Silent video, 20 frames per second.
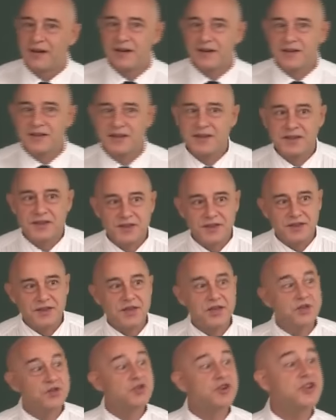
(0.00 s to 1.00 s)
Uh,
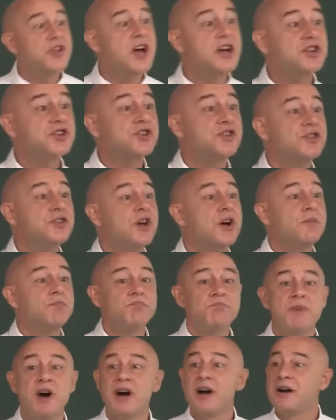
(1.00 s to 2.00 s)
the
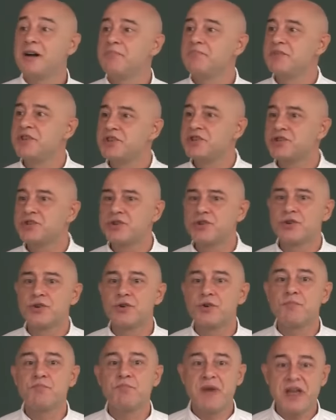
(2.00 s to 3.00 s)
introduction missed
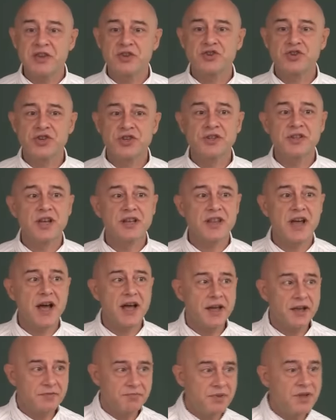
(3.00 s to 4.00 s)
to mention
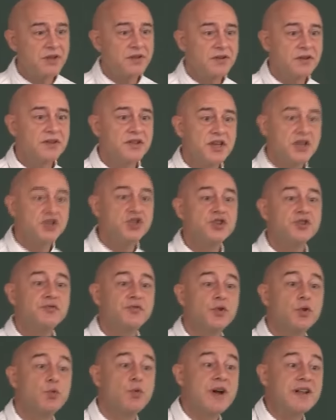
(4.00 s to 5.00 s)
that I have been
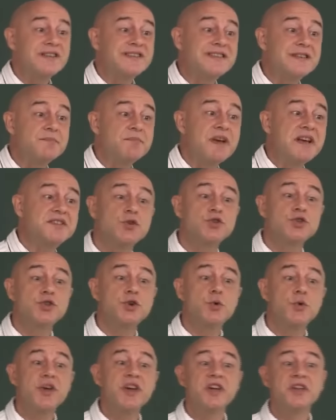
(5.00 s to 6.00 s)
teaching for once
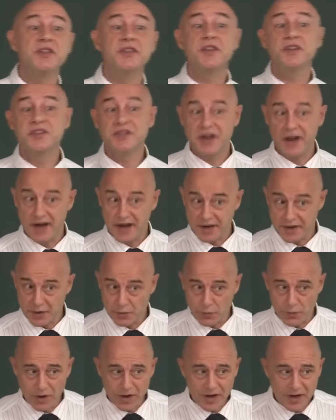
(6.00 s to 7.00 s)
also in
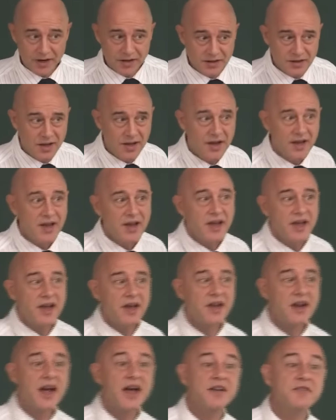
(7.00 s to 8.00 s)
Taiwan
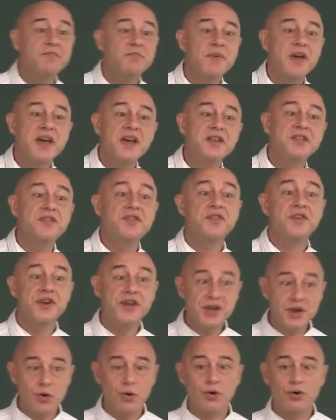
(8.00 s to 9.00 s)
and I've made
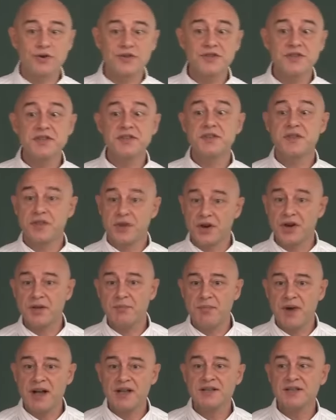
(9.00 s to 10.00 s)
three courses, three
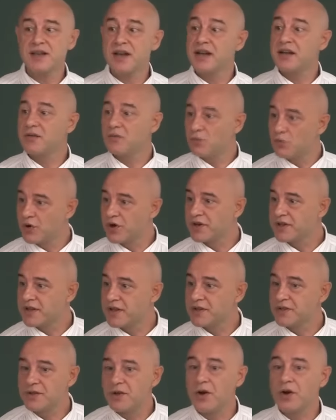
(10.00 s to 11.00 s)
months. I have worked
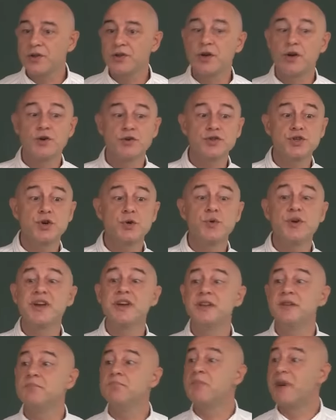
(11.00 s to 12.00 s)
and taught also
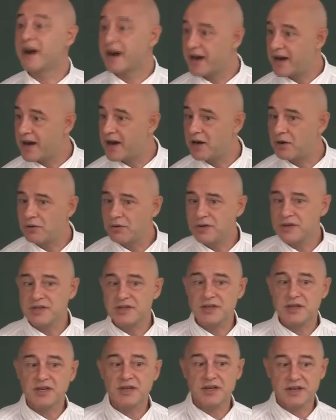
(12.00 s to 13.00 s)
in Macau
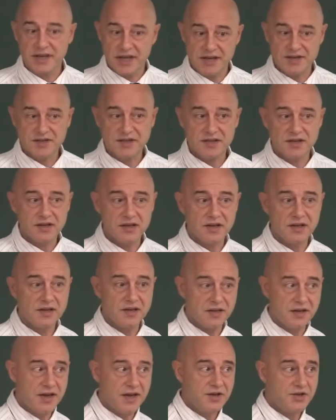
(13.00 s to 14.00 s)
as a guest uh,
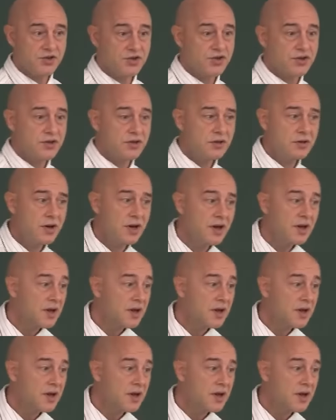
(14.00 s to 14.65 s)
lecturer.